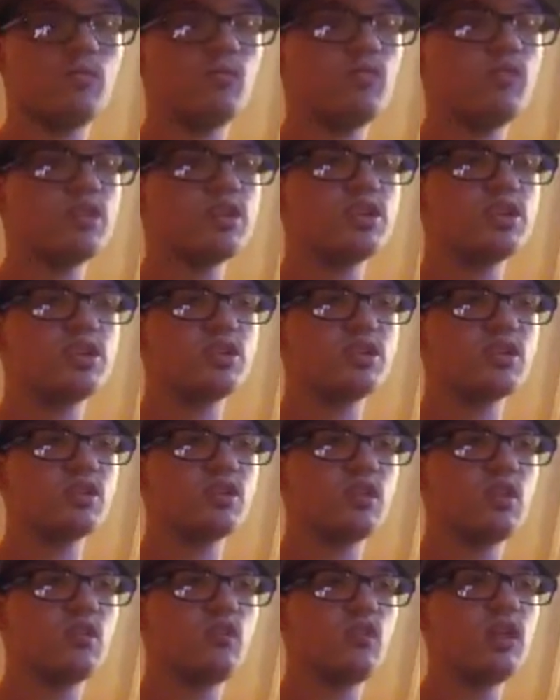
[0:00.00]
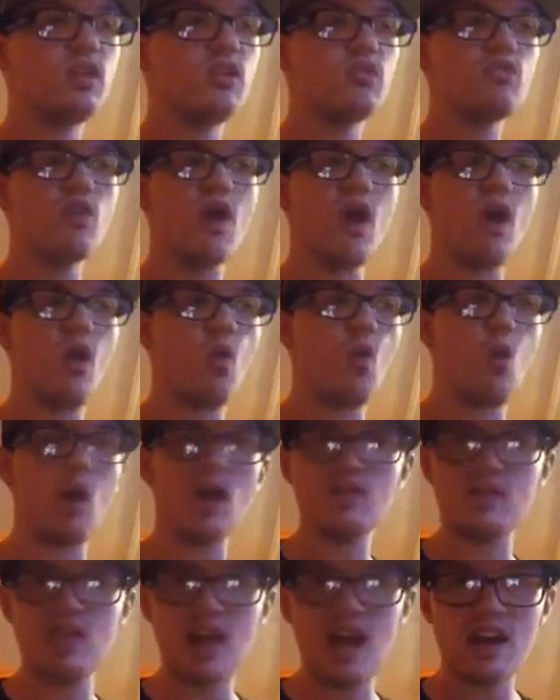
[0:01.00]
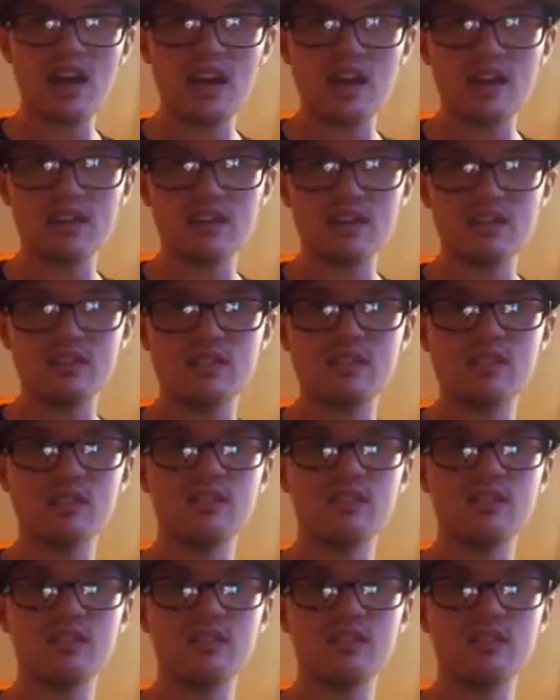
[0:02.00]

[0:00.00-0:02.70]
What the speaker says: which we don't know what that is,